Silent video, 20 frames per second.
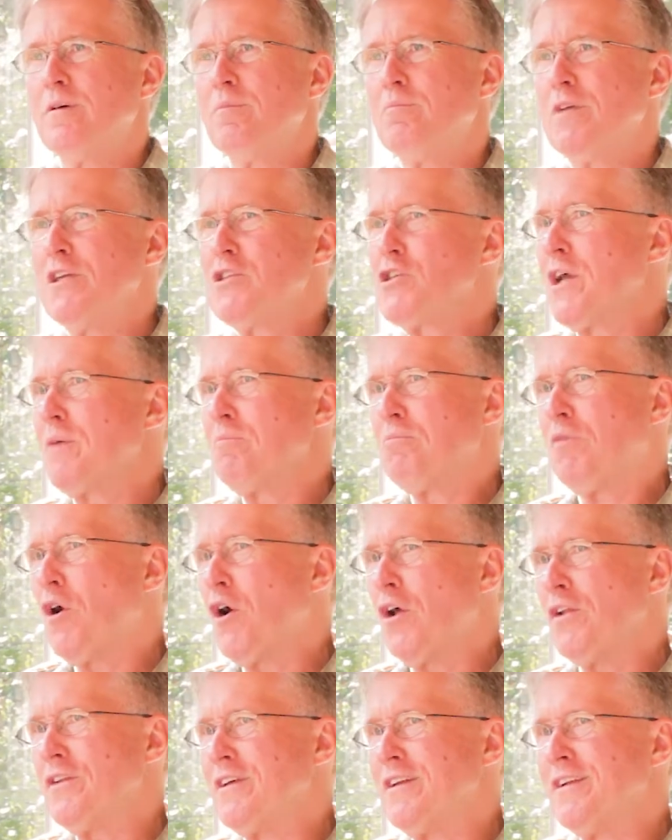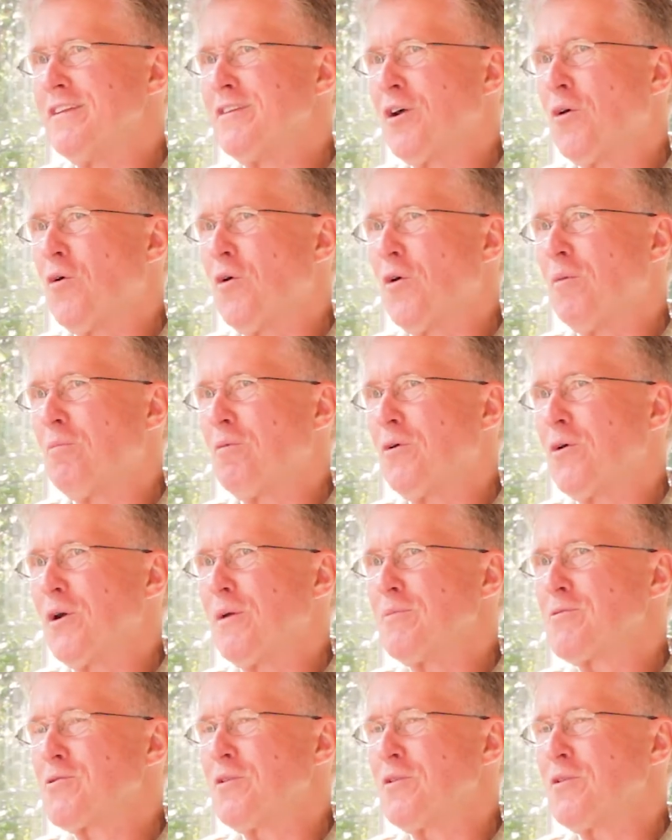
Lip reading: BJ and Paul did in the choral program.